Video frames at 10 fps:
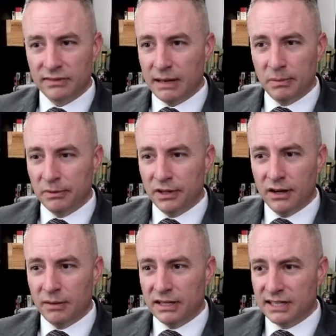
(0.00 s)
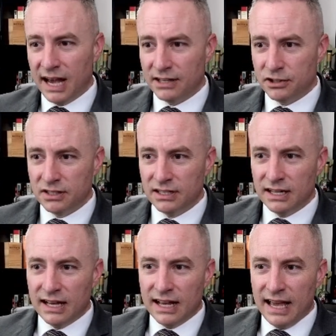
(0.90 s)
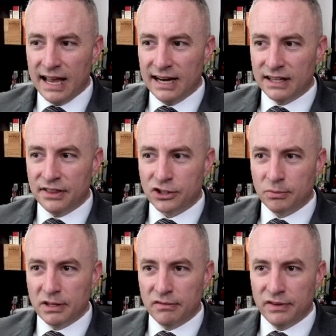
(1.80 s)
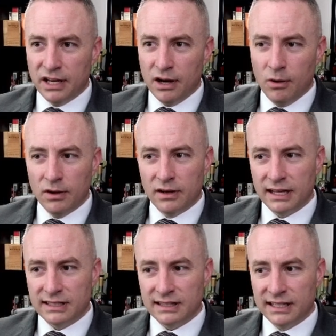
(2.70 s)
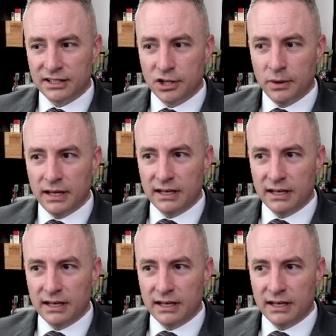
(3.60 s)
Let people know it'd be attached, and this will be the video that's linked to it,